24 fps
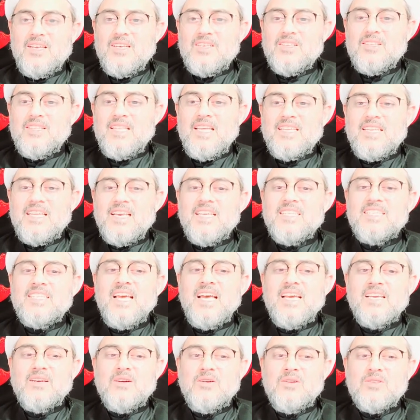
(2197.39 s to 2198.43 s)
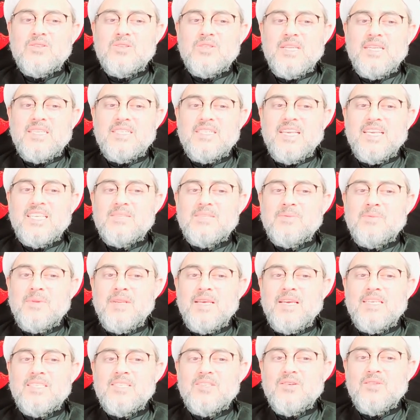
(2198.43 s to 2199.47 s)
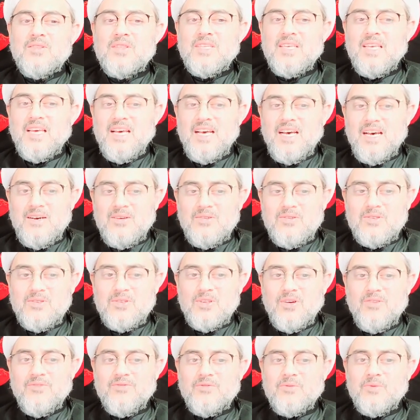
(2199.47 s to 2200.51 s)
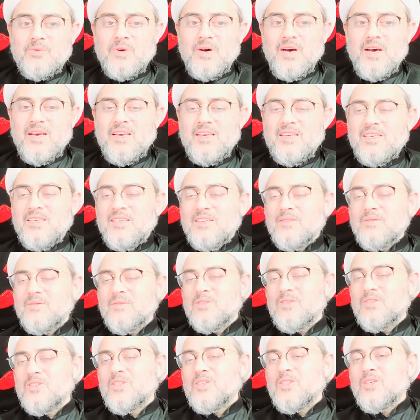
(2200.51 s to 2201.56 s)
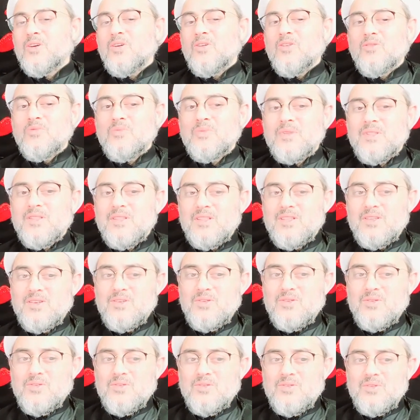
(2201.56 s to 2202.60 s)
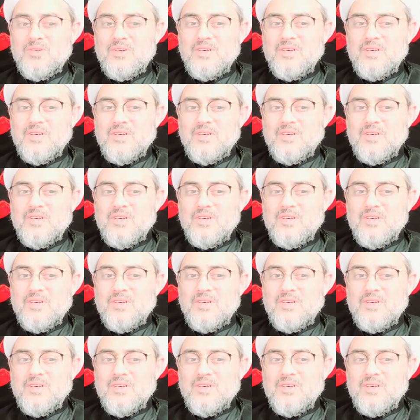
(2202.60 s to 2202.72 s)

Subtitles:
That attack also that takes place on the house of Wahi, she opened the door.